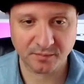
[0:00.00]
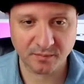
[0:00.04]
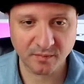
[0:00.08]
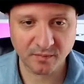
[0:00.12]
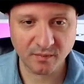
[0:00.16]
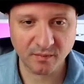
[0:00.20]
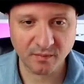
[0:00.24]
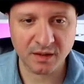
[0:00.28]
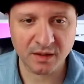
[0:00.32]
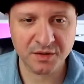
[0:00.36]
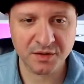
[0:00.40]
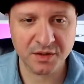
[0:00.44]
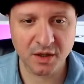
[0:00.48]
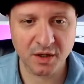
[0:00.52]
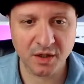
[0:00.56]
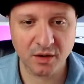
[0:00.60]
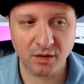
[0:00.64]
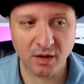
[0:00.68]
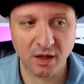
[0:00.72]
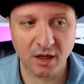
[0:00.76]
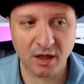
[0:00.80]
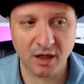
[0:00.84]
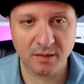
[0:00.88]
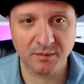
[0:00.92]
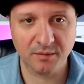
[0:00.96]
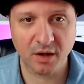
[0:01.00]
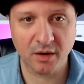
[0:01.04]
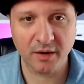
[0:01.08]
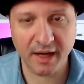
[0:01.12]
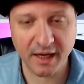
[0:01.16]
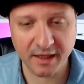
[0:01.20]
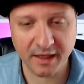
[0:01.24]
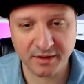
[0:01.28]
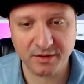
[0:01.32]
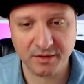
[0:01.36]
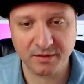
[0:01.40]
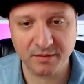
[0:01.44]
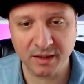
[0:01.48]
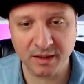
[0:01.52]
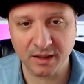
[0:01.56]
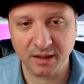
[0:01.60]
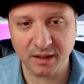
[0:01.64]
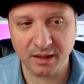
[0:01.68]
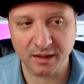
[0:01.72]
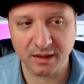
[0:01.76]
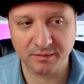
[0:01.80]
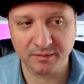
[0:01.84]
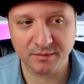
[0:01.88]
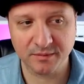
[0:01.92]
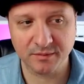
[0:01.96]
So go ahead and
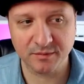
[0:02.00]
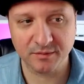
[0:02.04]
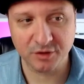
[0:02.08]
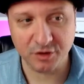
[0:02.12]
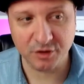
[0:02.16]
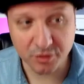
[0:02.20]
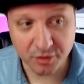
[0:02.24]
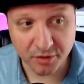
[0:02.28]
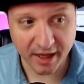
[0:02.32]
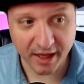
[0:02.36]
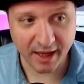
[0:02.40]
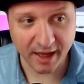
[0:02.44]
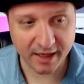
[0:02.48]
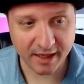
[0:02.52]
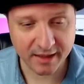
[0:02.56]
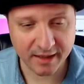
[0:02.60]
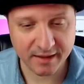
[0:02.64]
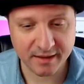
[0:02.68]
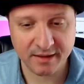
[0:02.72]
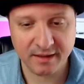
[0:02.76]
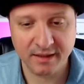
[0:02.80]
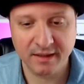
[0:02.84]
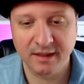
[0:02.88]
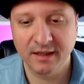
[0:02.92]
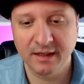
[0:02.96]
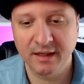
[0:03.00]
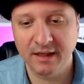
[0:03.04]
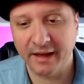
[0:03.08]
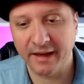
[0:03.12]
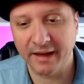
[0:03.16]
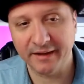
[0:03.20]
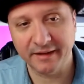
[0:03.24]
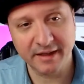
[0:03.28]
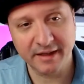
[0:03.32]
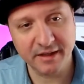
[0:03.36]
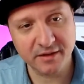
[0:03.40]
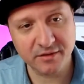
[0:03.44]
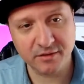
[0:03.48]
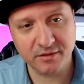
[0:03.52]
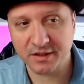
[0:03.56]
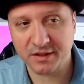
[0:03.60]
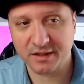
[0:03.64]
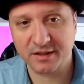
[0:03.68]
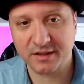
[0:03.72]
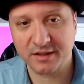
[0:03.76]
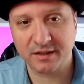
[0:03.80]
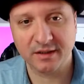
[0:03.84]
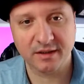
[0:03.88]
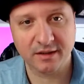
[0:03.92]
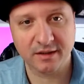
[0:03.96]
do that. And these are just
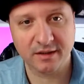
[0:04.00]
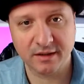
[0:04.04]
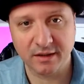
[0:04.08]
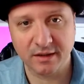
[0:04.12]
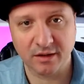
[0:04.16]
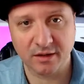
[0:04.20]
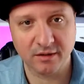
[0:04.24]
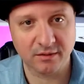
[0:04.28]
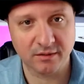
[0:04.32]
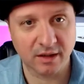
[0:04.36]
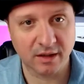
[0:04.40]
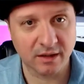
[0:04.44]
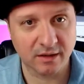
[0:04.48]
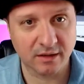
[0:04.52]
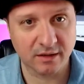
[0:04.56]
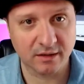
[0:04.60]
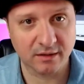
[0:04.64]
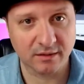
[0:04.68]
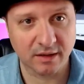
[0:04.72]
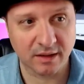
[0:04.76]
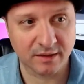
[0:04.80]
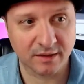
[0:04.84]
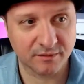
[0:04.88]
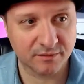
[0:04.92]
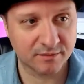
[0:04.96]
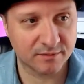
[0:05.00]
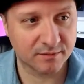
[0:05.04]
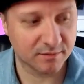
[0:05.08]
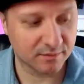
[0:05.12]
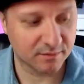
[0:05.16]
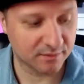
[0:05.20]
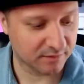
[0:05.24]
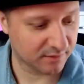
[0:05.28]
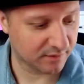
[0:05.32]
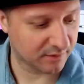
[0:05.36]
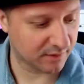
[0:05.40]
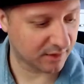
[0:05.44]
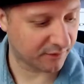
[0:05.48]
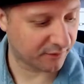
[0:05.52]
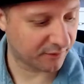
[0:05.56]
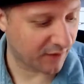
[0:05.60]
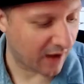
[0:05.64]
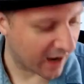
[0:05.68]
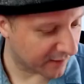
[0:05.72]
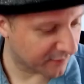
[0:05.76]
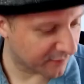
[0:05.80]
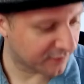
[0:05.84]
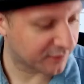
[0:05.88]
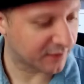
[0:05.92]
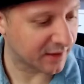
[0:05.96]
the
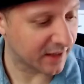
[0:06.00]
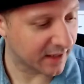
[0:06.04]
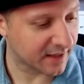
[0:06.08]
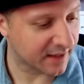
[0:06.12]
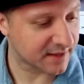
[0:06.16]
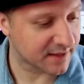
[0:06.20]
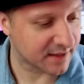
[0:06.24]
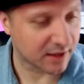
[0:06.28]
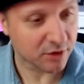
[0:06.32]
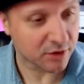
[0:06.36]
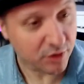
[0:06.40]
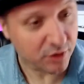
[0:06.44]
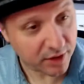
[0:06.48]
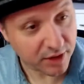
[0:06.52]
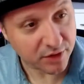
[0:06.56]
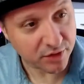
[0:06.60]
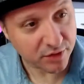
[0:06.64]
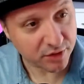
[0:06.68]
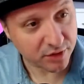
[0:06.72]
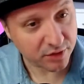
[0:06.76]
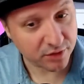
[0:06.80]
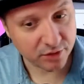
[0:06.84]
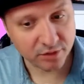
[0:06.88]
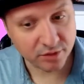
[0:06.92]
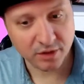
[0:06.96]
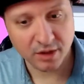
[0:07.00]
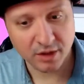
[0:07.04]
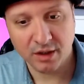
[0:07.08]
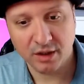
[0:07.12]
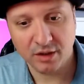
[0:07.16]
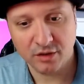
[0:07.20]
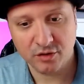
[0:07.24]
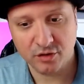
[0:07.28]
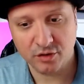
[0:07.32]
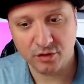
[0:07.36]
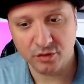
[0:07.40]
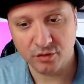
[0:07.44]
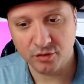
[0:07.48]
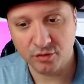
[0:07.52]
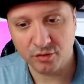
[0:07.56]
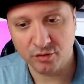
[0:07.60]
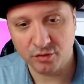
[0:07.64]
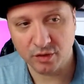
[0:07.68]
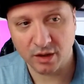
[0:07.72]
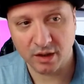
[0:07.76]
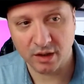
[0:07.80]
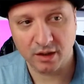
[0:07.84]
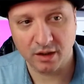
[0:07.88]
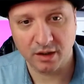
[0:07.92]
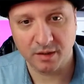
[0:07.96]
5 things that you can do to
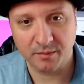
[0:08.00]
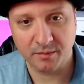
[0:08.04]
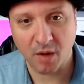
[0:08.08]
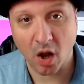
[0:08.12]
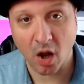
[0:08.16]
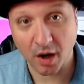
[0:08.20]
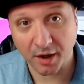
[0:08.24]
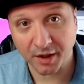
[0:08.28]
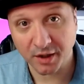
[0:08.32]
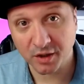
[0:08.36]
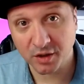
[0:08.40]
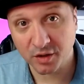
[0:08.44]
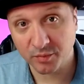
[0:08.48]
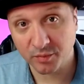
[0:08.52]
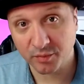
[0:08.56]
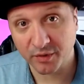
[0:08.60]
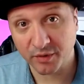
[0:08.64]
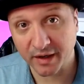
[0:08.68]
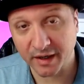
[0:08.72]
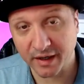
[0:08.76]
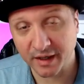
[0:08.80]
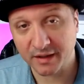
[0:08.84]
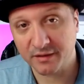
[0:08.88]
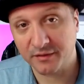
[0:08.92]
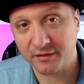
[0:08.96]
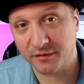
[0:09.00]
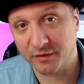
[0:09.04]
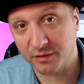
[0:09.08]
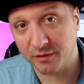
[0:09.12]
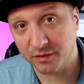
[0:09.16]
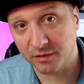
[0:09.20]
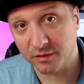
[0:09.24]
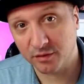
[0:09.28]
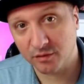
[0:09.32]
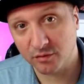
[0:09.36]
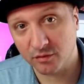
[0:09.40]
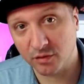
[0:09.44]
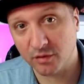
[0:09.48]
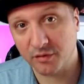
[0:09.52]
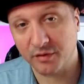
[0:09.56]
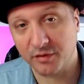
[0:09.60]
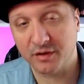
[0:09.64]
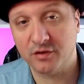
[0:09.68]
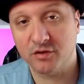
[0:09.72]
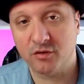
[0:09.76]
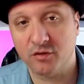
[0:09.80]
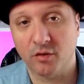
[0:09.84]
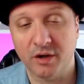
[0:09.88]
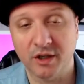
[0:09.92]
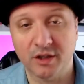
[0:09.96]
audit your brand for growth in
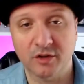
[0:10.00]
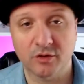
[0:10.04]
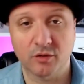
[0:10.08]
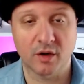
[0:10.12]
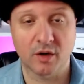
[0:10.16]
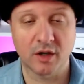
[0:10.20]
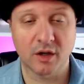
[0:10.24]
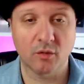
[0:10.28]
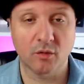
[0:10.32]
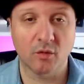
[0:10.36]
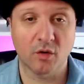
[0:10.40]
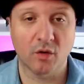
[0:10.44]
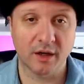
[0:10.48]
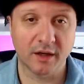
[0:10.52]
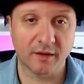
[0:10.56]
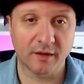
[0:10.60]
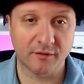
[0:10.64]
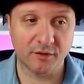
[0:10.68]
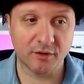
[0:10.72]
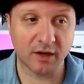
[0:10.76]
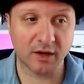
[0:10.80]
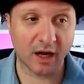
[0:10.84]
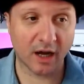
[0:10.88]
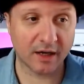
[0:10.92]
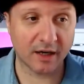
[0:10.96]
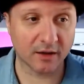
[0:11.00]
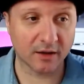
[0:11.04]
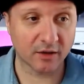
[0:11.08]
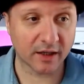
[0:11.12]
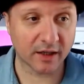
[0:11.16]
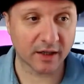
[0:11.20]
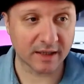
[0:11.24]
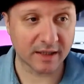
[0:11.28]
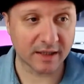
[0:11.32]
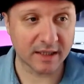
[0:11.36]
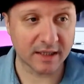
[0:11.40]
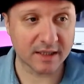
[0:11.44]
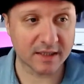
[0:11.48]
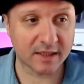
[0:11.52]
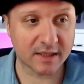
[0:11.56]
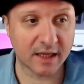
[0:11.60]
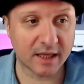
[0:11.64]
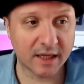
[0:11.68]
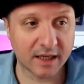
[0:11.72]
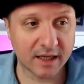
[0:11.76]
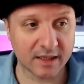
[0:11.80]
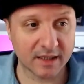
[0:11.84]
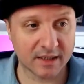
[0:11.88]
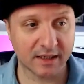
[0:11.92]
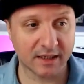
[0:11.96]
2021. If you kind of look at these
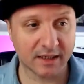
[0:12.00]
things and